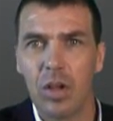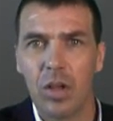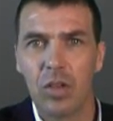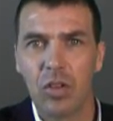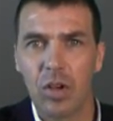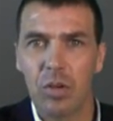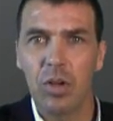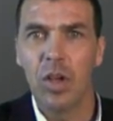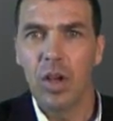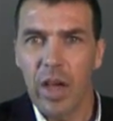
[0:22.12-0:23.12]

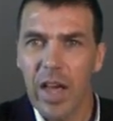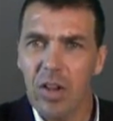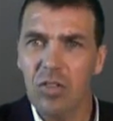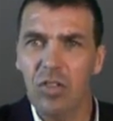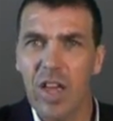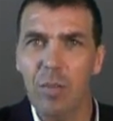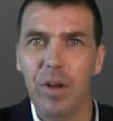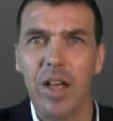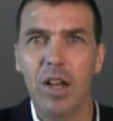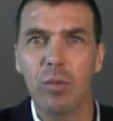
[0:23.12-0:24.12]
So how does this happen?
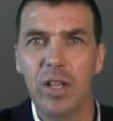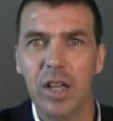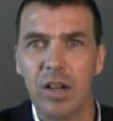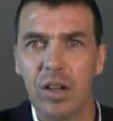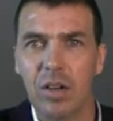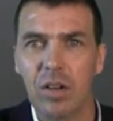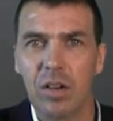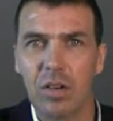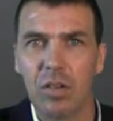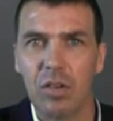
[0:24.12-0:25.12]
How do we get
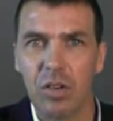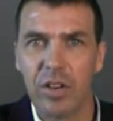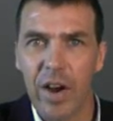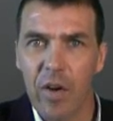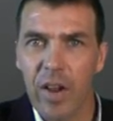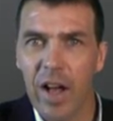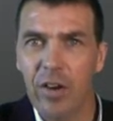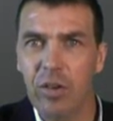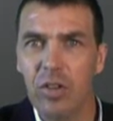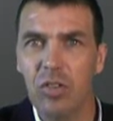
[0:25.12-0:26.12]
narrowed
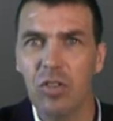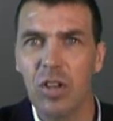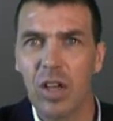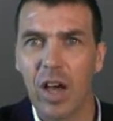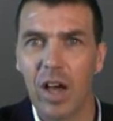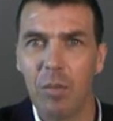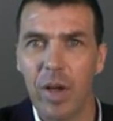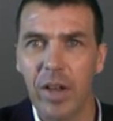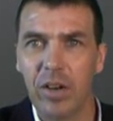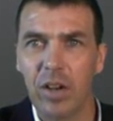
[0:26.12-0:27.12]
arteries
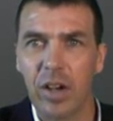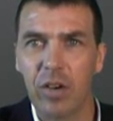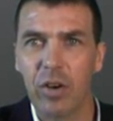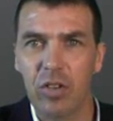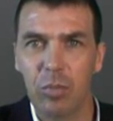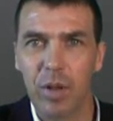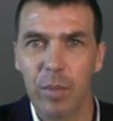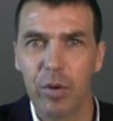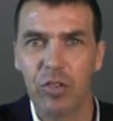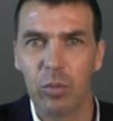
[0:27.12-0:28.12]
and increased
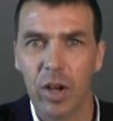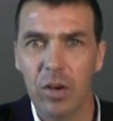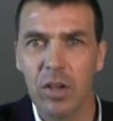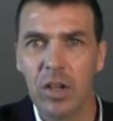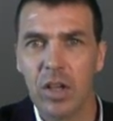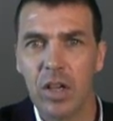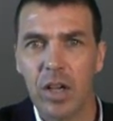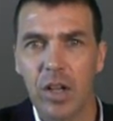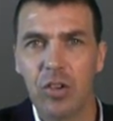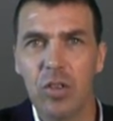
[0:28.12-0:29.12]
blood pressure? Well,
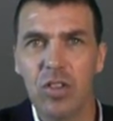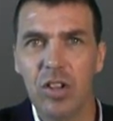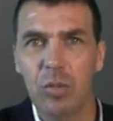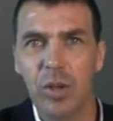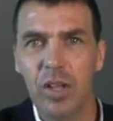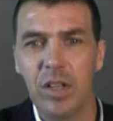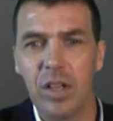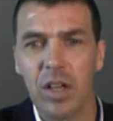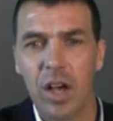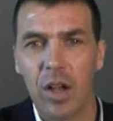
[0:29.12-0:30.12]
it turns out to be
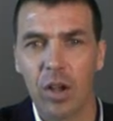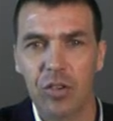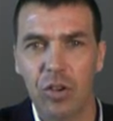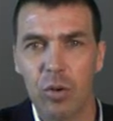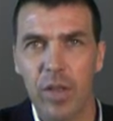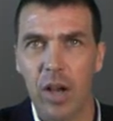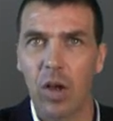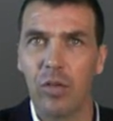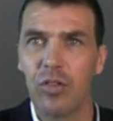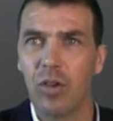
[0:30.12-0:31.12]
a lot to do with our
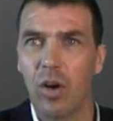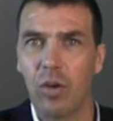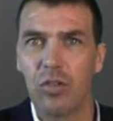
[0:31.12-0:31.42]
lifestyle.